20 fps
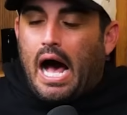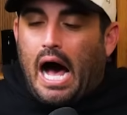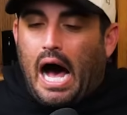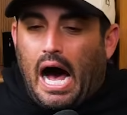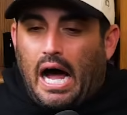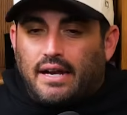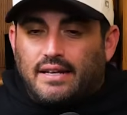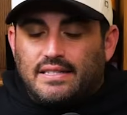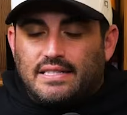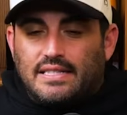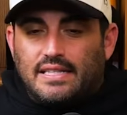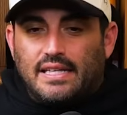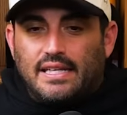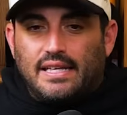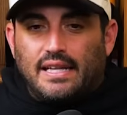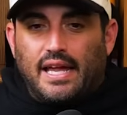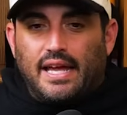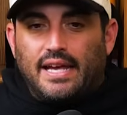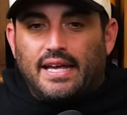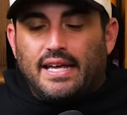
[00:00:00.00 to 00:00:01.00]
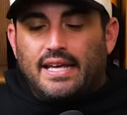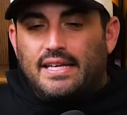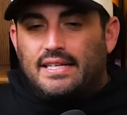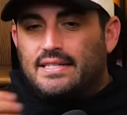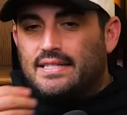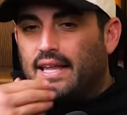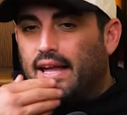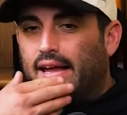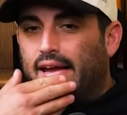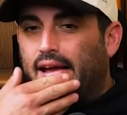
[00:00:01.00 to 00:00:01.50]
Honestly, like
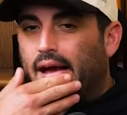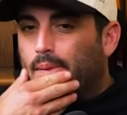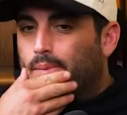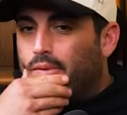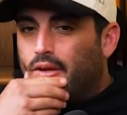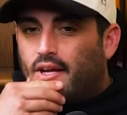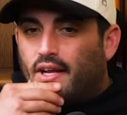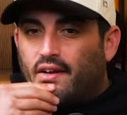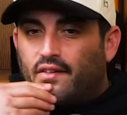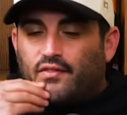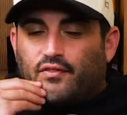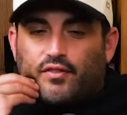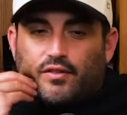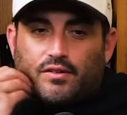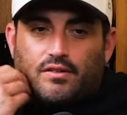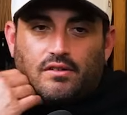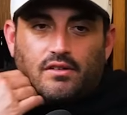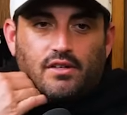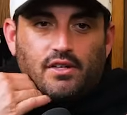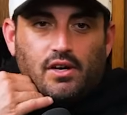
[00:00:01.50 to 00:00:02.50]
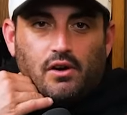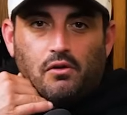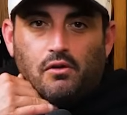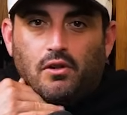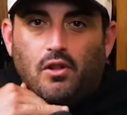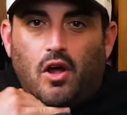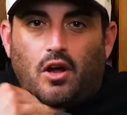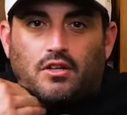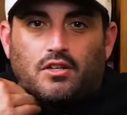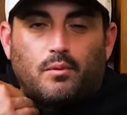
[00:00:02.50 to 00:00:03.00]
he's like, I'm looking for a
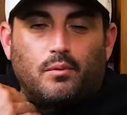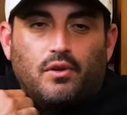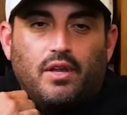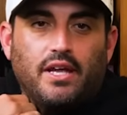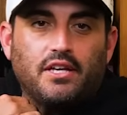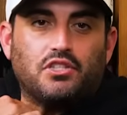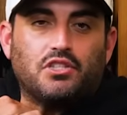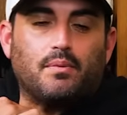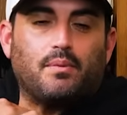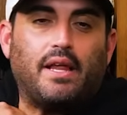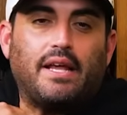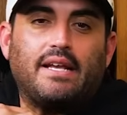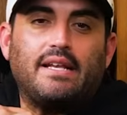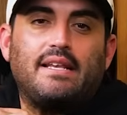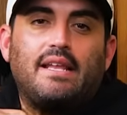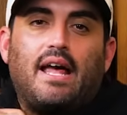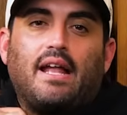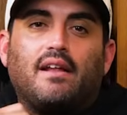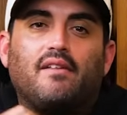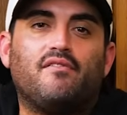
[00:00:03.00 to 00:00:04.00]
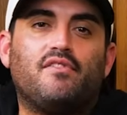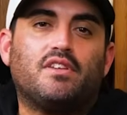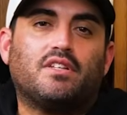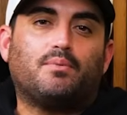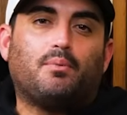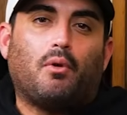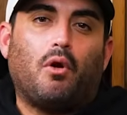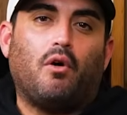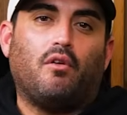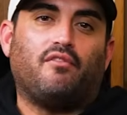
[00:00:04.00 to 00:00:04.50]
long-term relationship. Like none of this
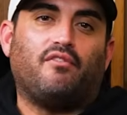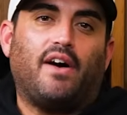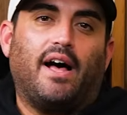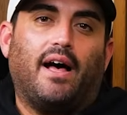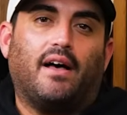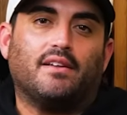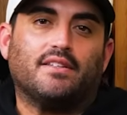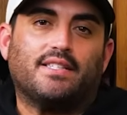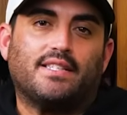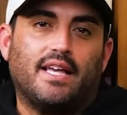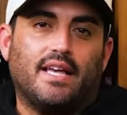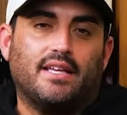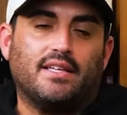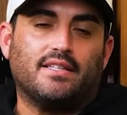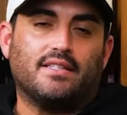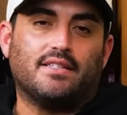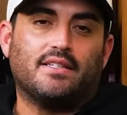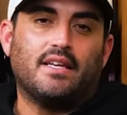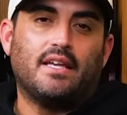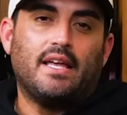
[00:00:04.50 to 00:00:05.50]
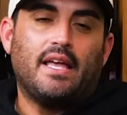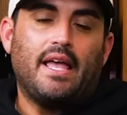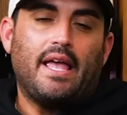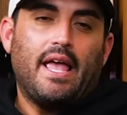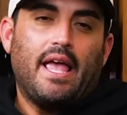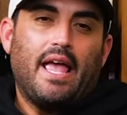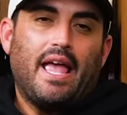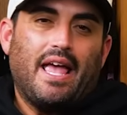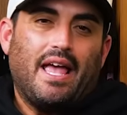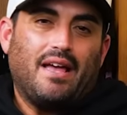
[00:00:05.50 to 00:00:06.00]
profile says
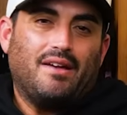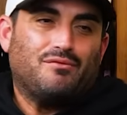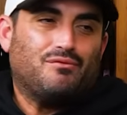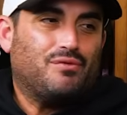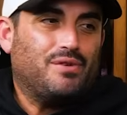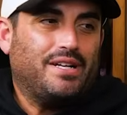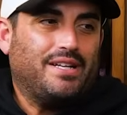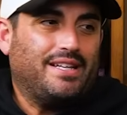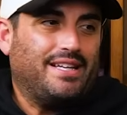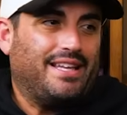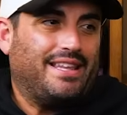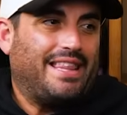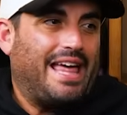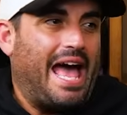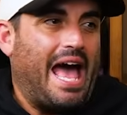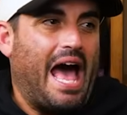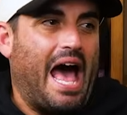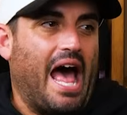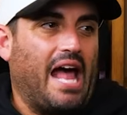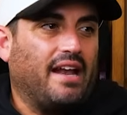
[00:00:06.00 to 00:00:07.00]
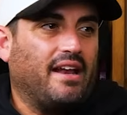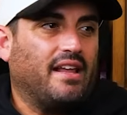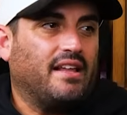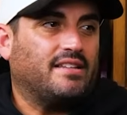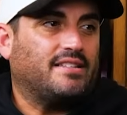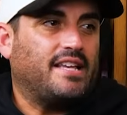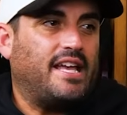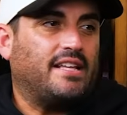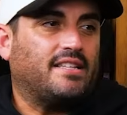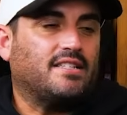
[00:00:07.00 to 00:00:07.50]
really that.
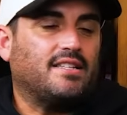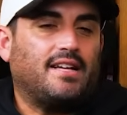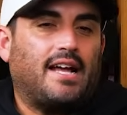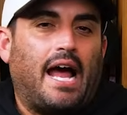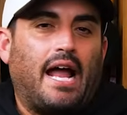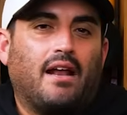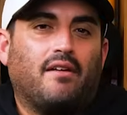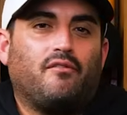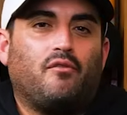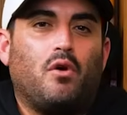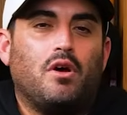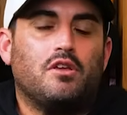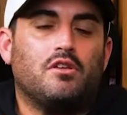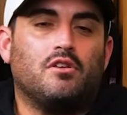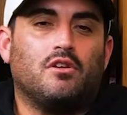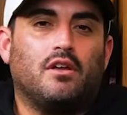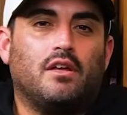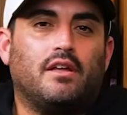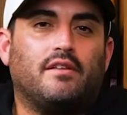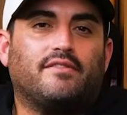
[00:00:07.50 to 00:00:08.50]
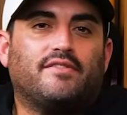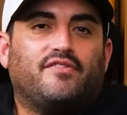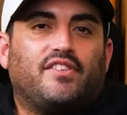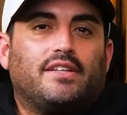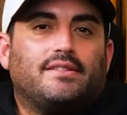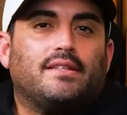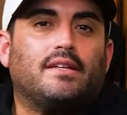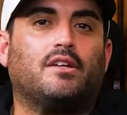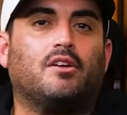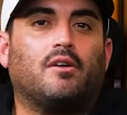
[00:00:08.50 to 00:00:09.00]
It's kind of it
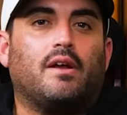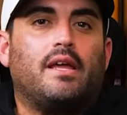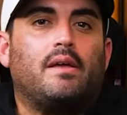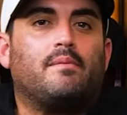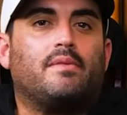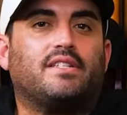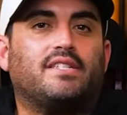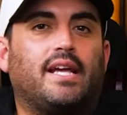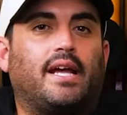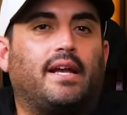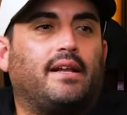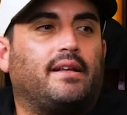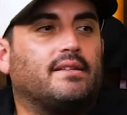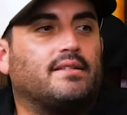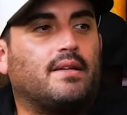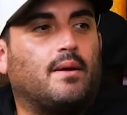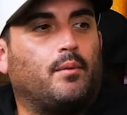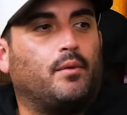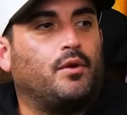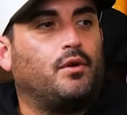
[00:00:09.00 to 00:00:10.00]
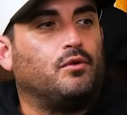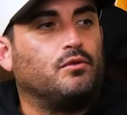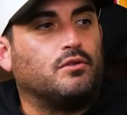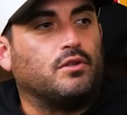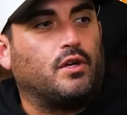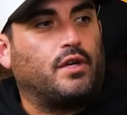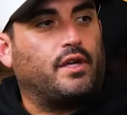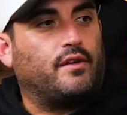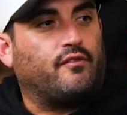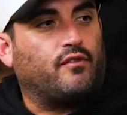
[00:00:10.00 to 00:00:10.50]
feels like you're imitating someone who's
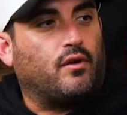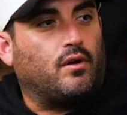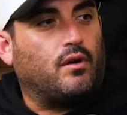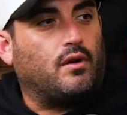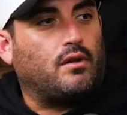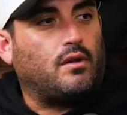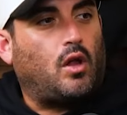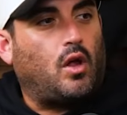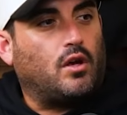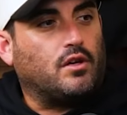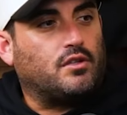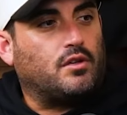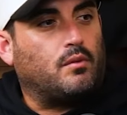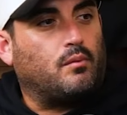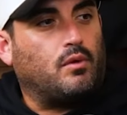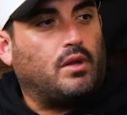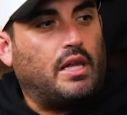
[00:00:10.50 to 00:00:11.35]
looking for a long-term